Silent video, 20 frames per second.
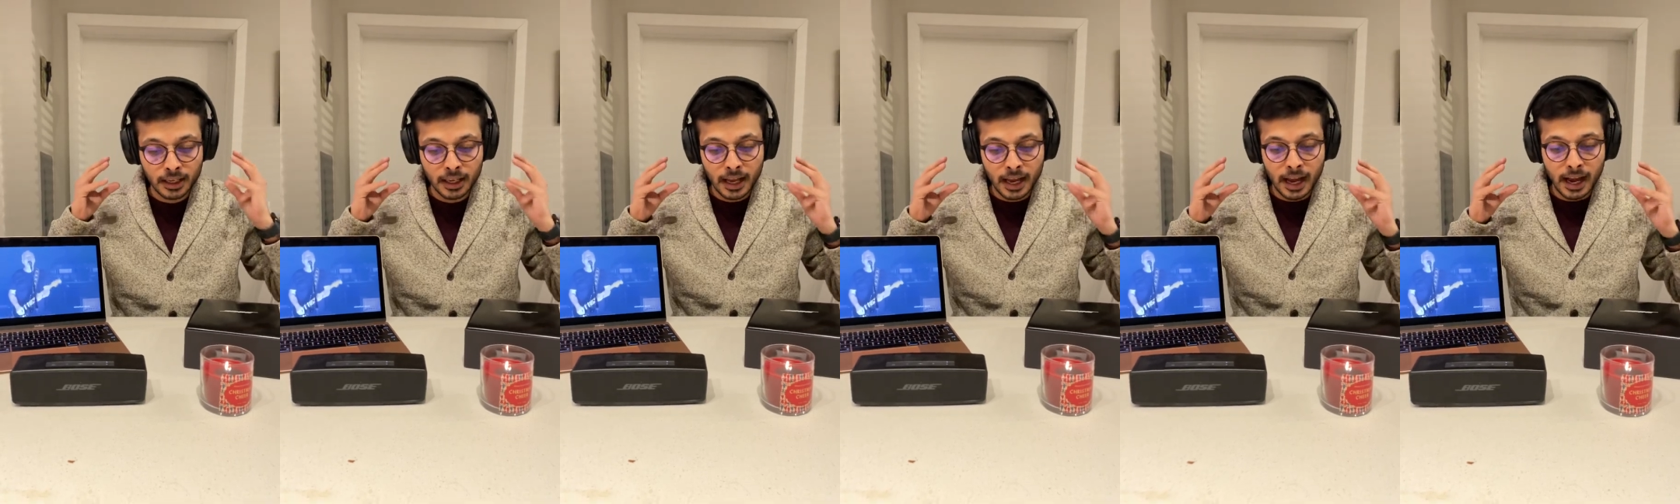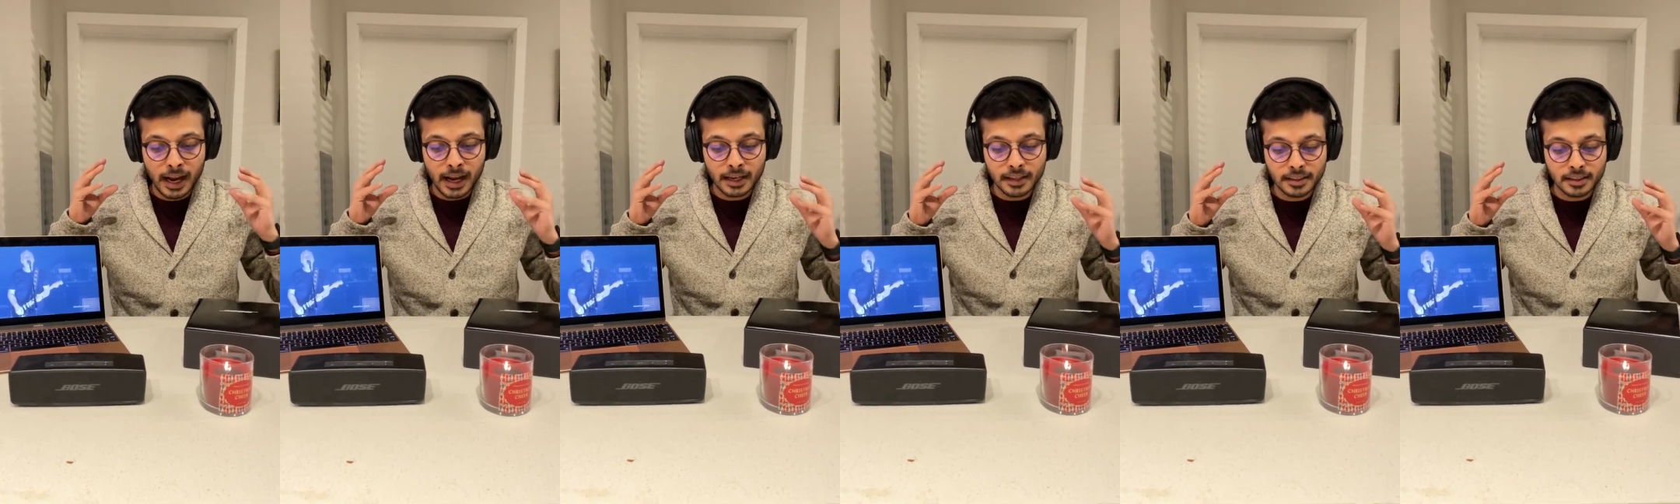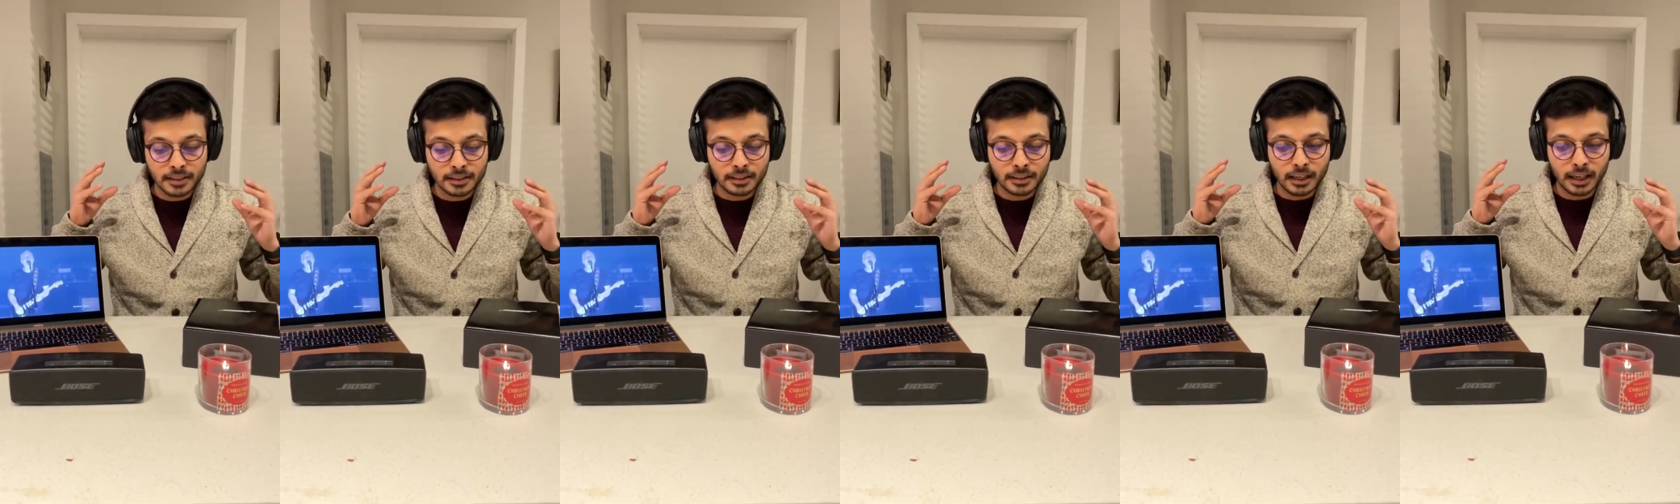And
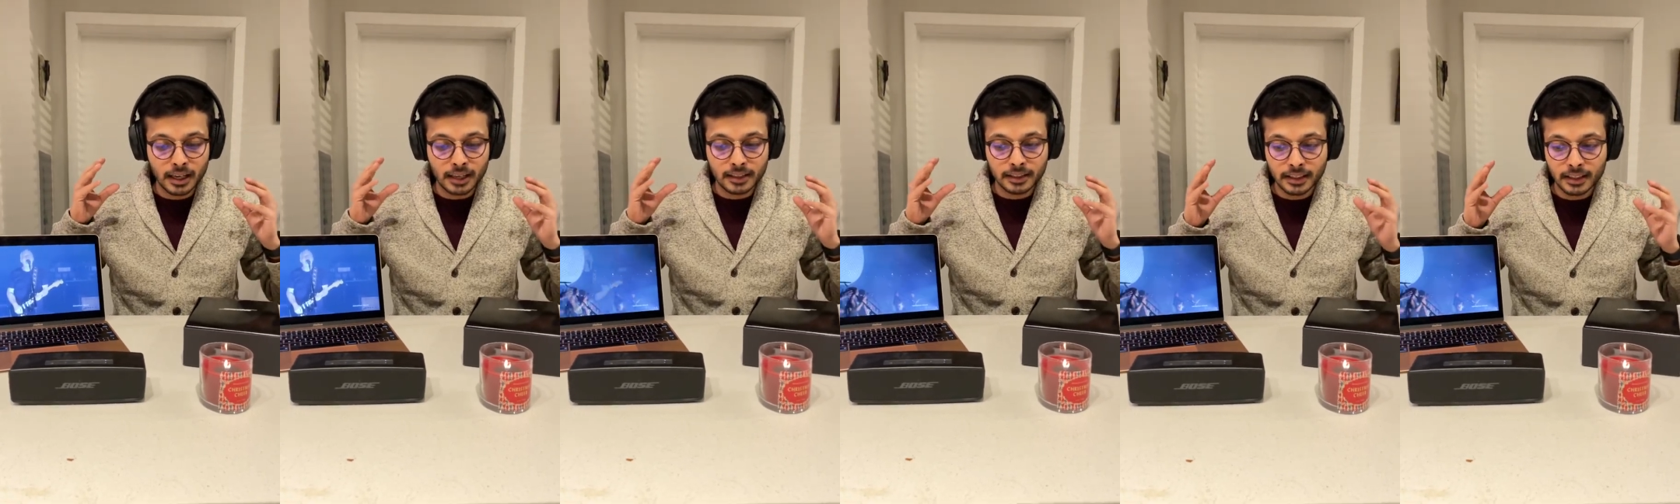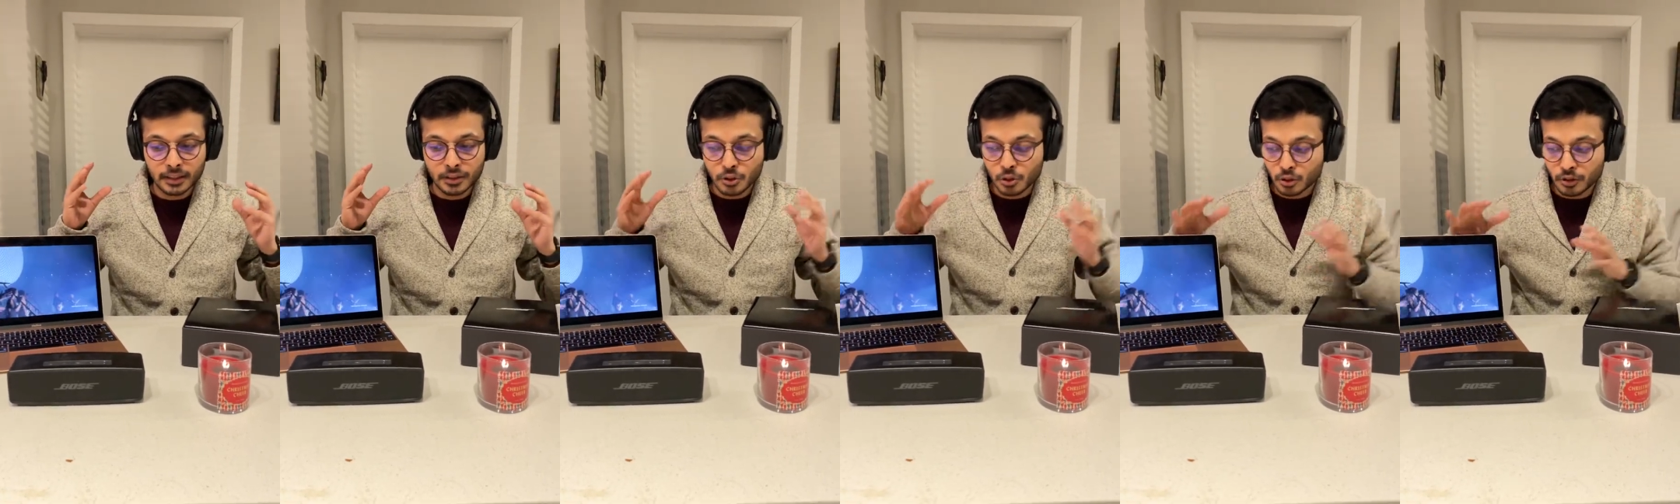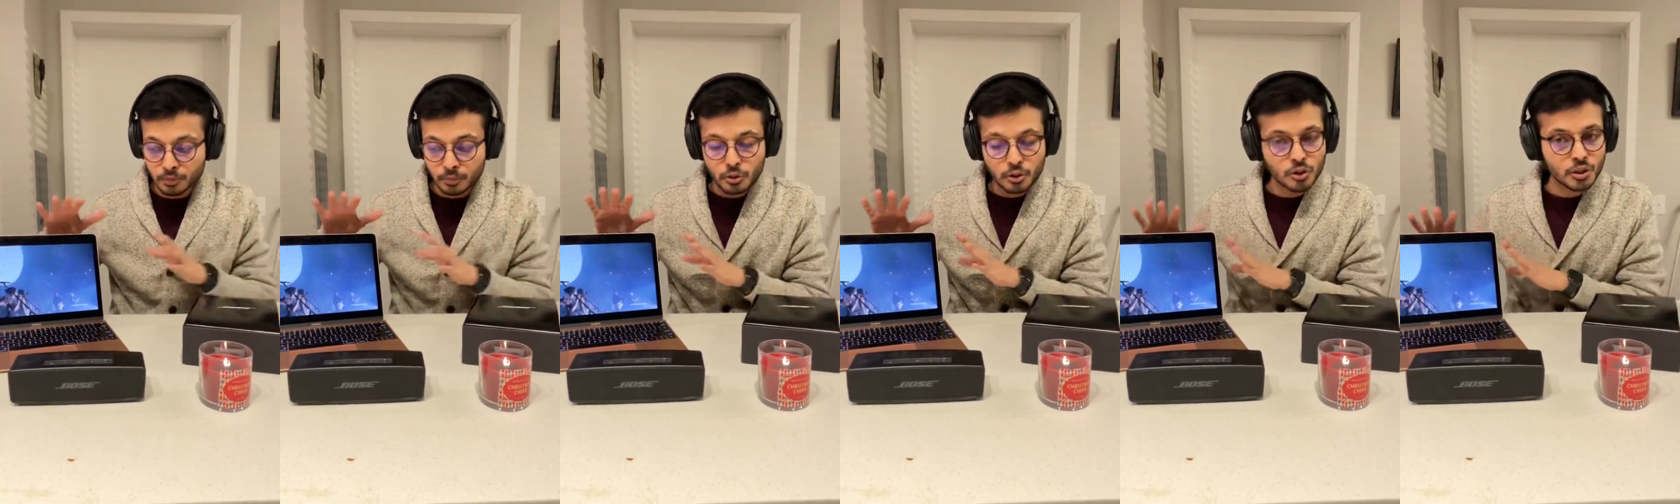I think so the
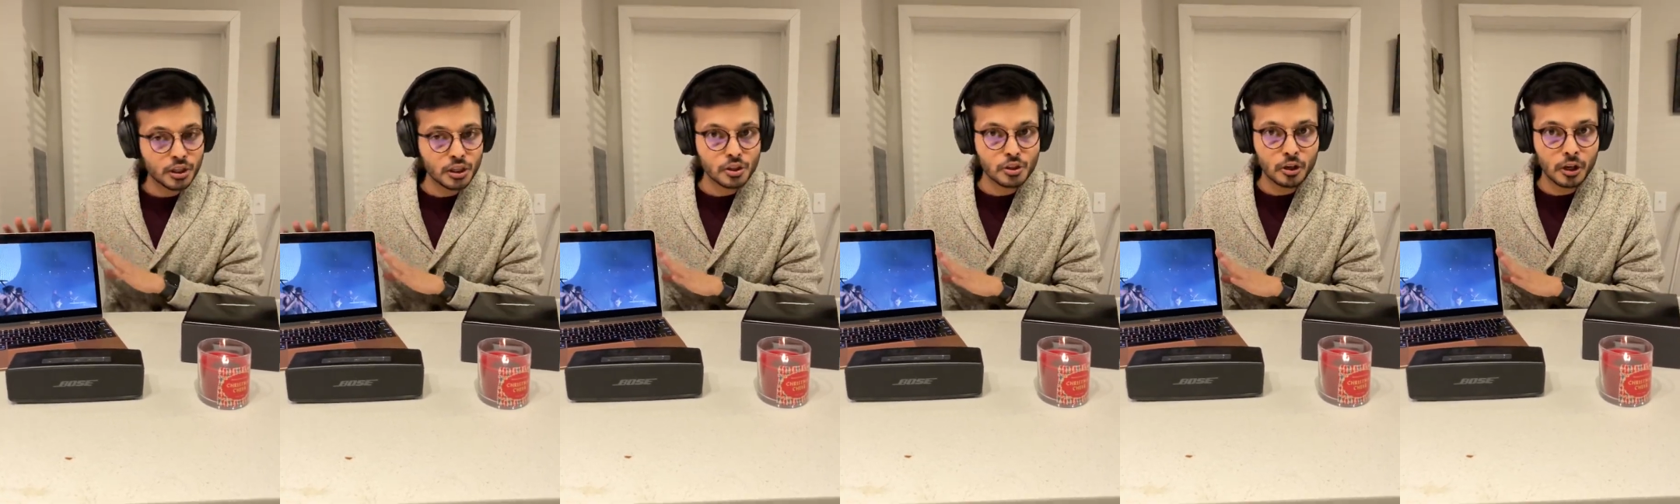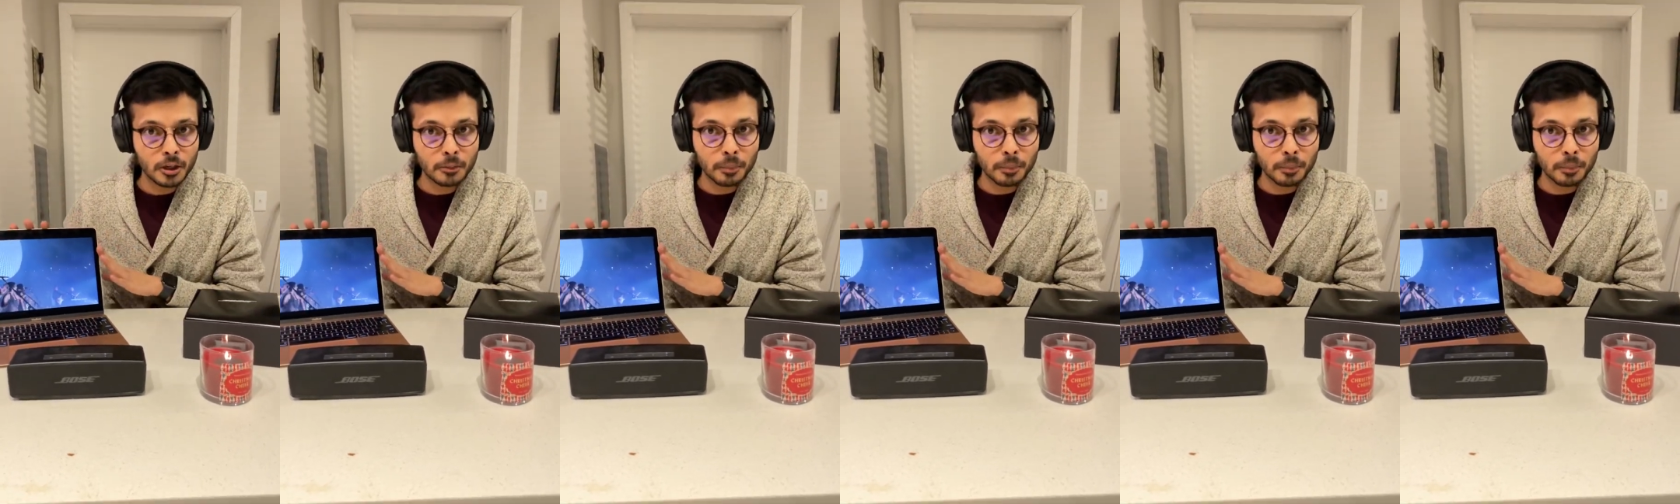music is not